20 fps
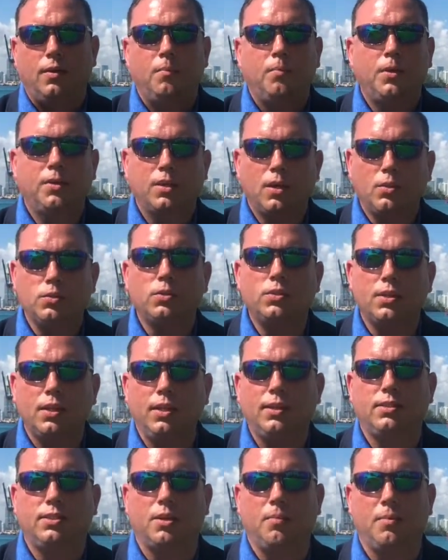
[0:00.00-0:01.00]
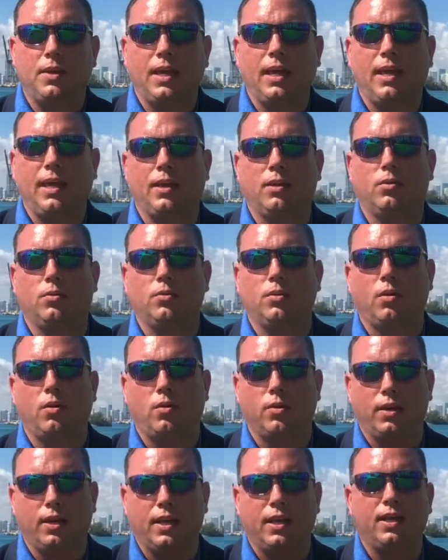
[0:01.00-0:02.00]
But those things can be handled
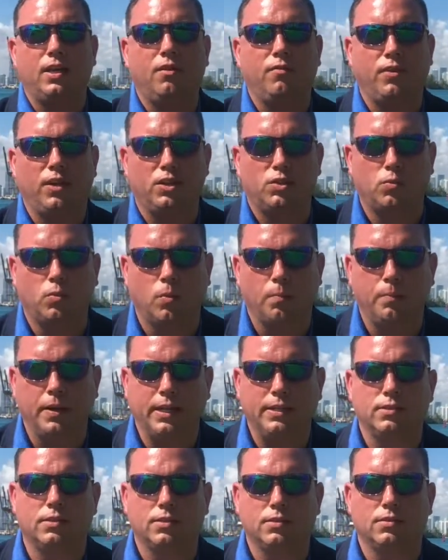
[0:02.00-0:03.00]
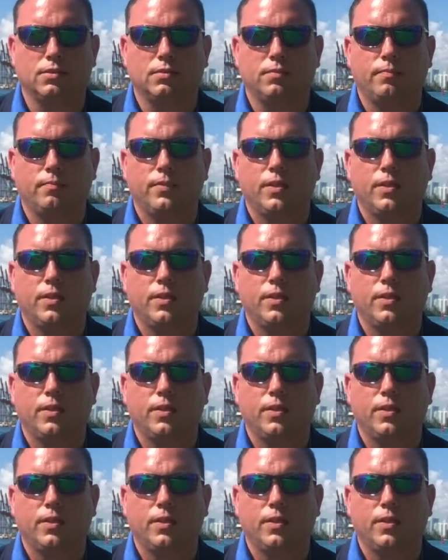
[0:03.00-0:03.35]
on an individual basis.